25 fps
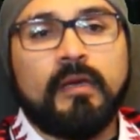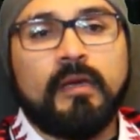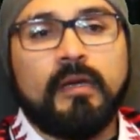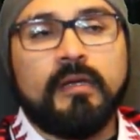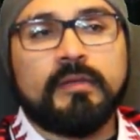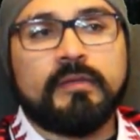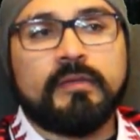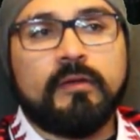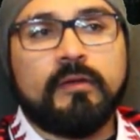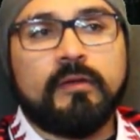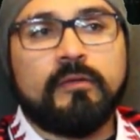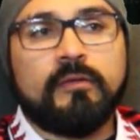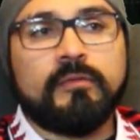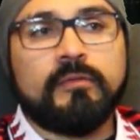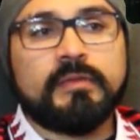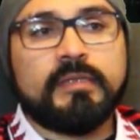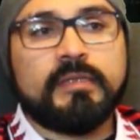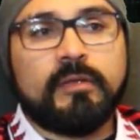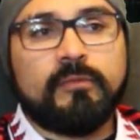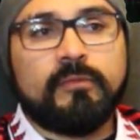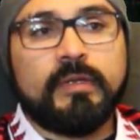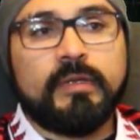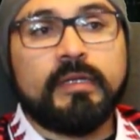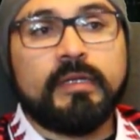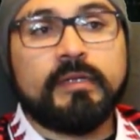As always, a
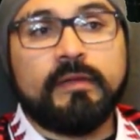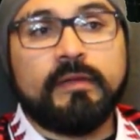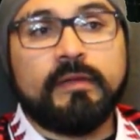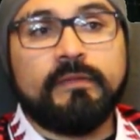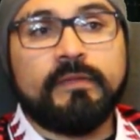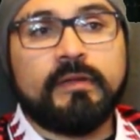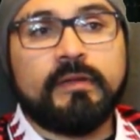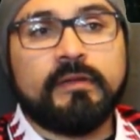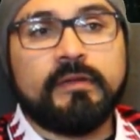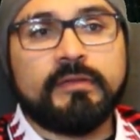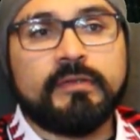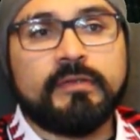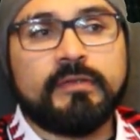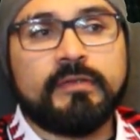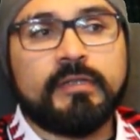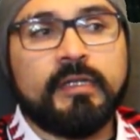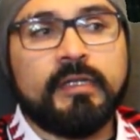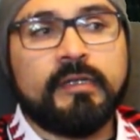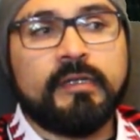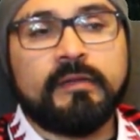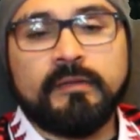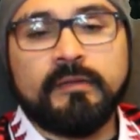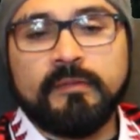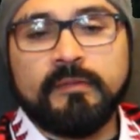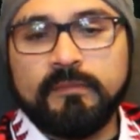quick difficulty
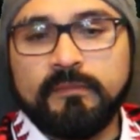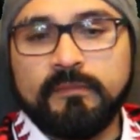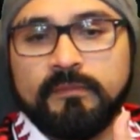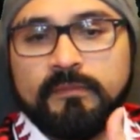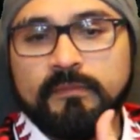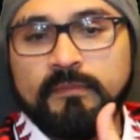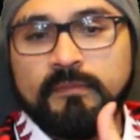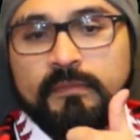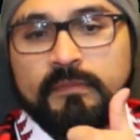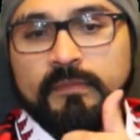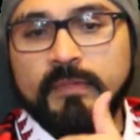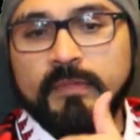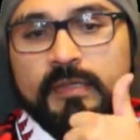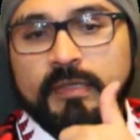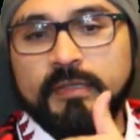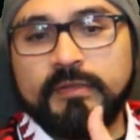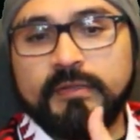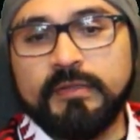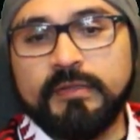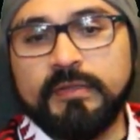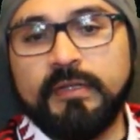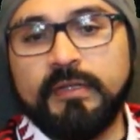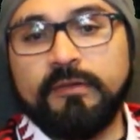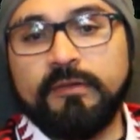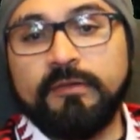check.
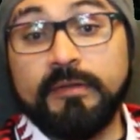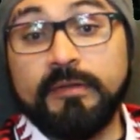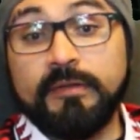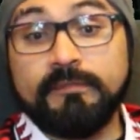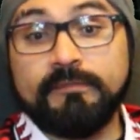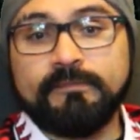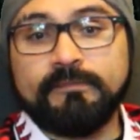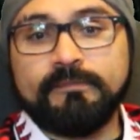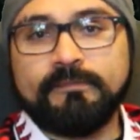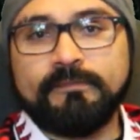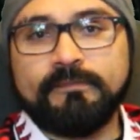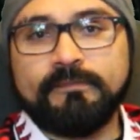Legendary.